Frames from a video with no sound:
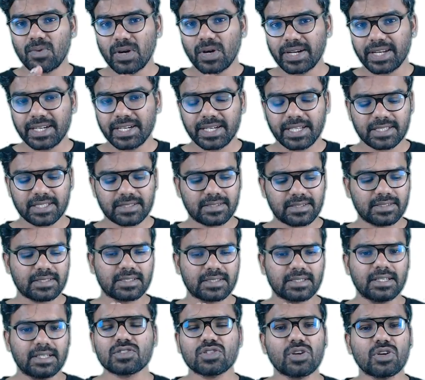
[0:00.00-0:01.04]
what it does
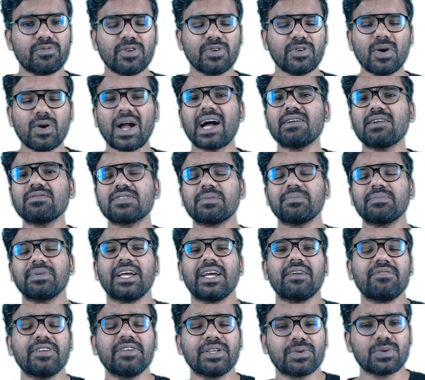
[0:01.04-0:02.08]
is, so if you have some
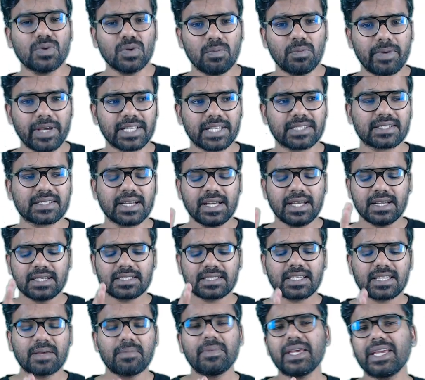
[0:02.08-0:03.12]
heavy rule base,
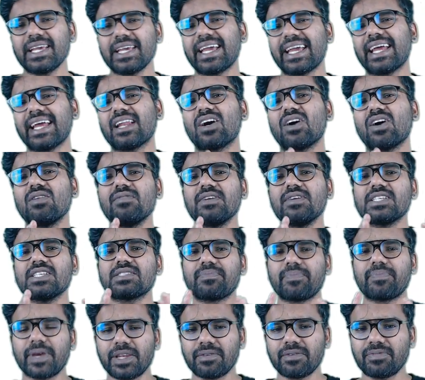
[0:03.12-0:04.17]
skimming can always
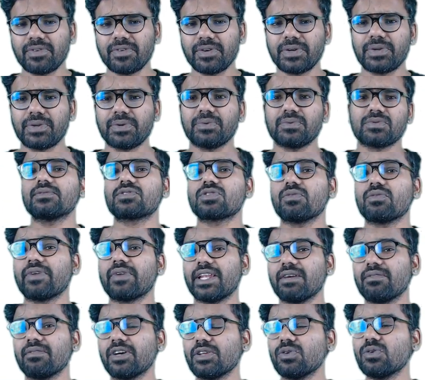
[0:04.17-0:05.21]
benefit you. So
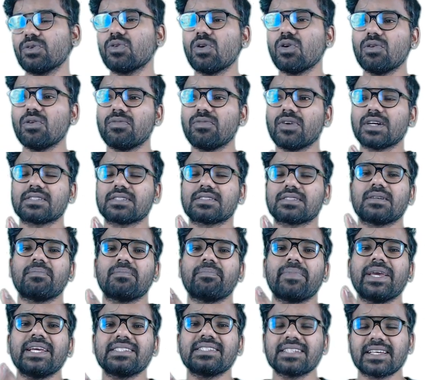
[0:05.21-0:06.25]
whenever you go for some
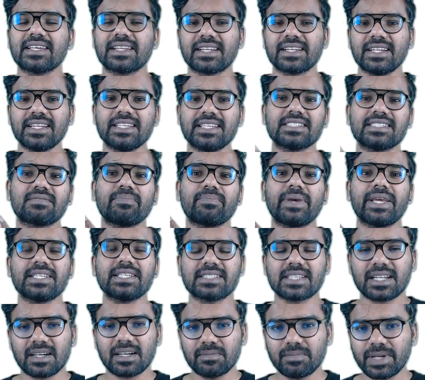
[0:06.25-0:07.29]
major release,
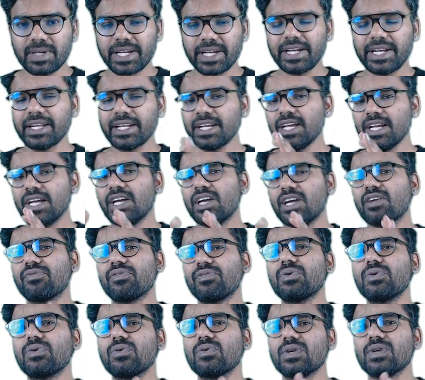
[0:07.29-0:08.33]
major upgrade, if
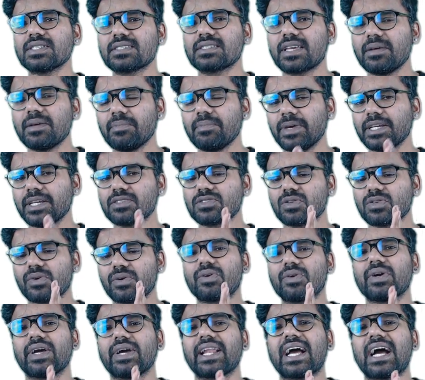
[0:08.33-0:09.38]
you do a skimming, so
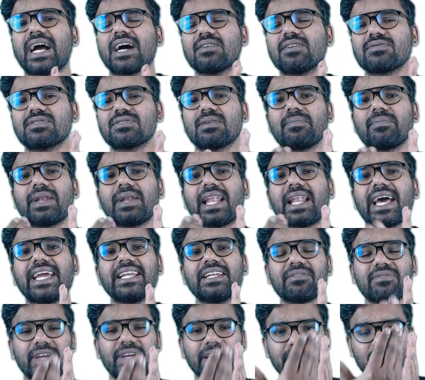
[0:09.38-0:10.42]
you can have some
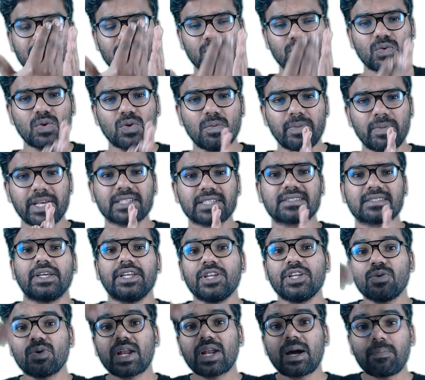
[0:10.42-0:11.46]
lightweight rule base
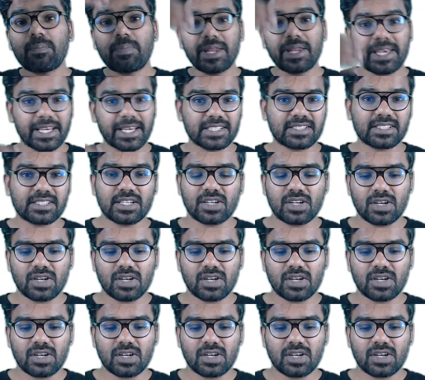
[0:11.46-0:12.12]
in your application